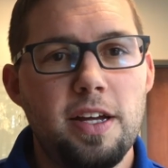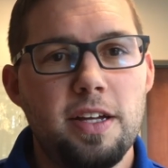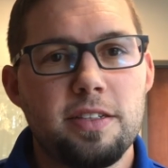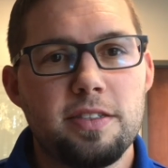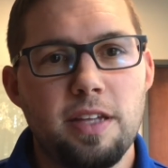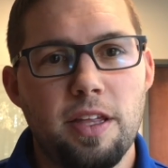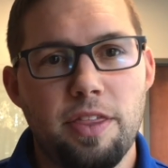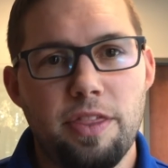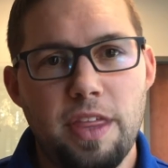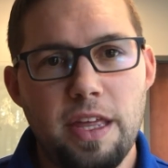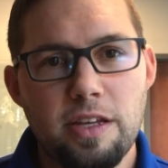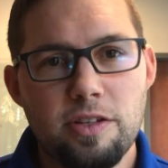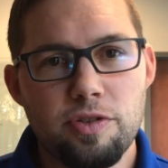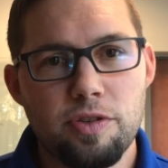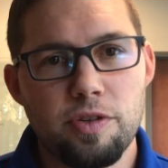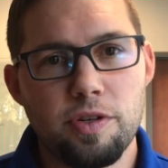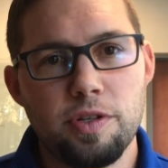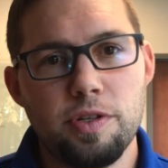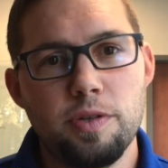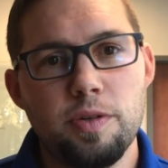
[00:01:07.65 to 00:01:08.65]
to think
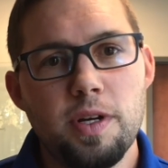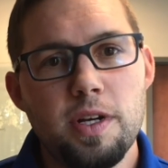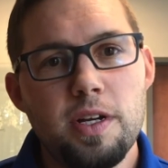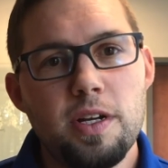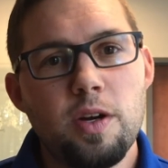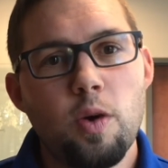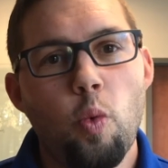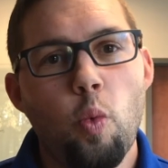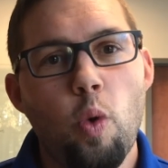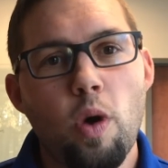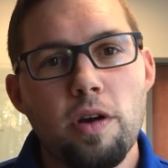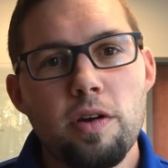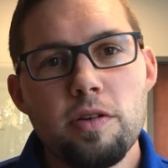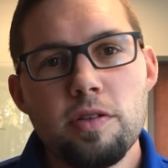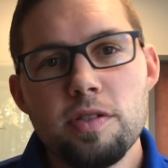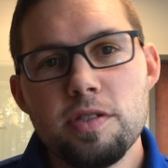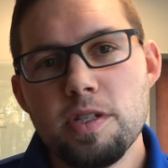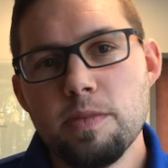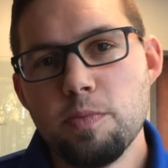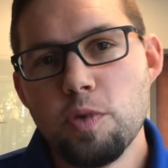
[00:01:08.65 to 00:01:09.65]
through what are
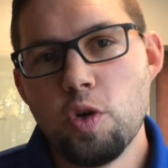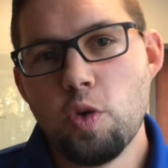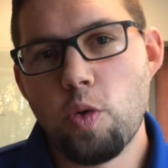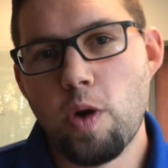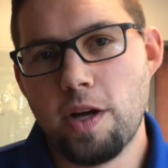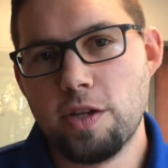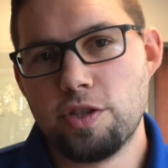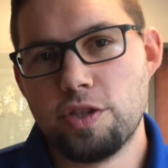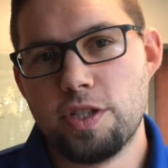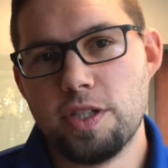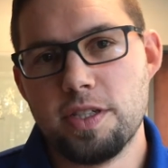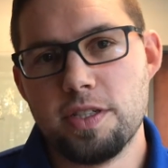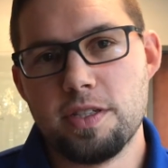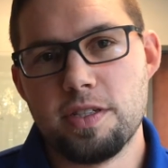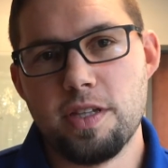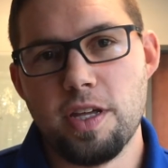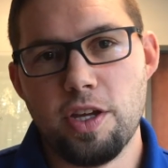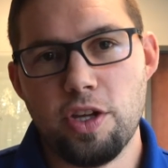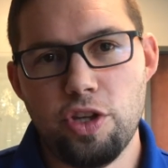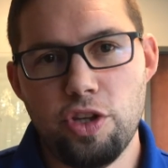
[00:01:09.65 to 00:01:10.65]
some questions
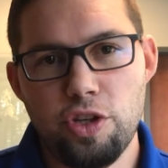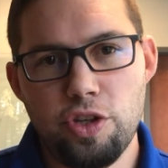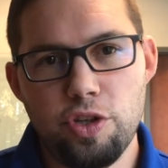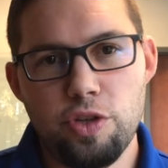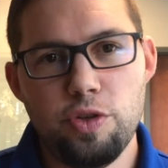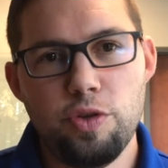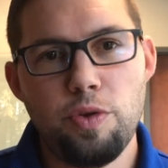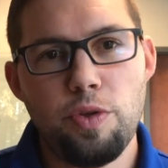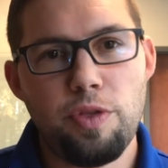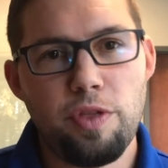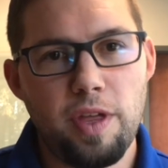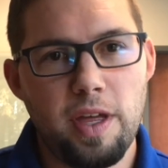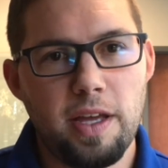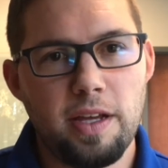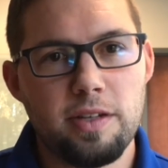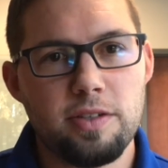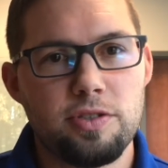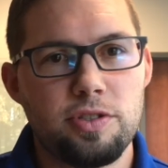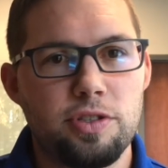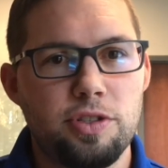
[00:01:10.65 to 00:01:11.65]
that you
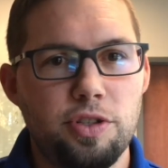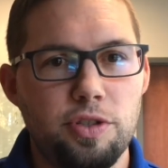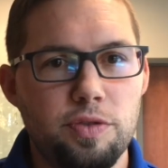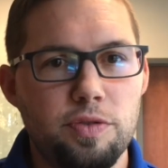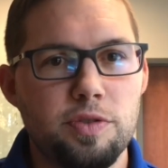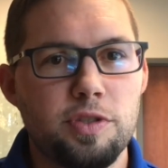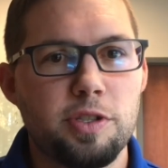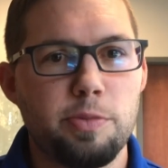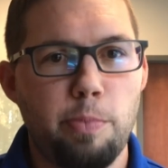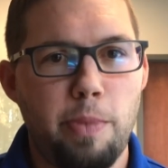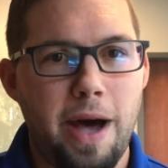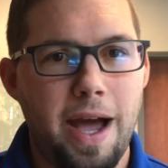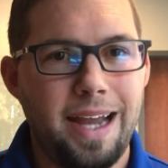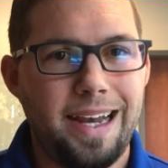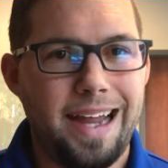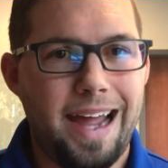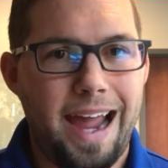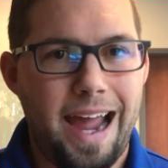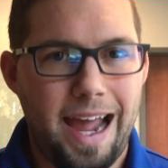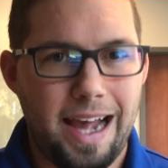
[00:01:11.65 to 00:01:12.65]
think students
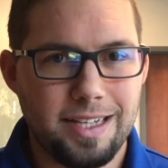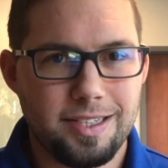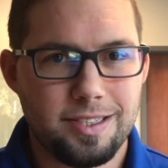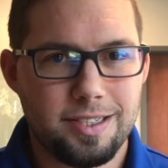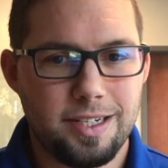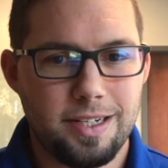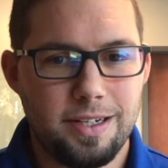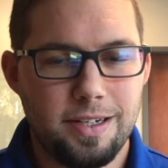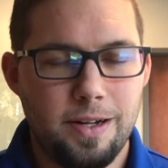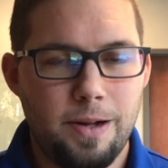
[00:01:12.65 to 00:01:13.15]
might ask?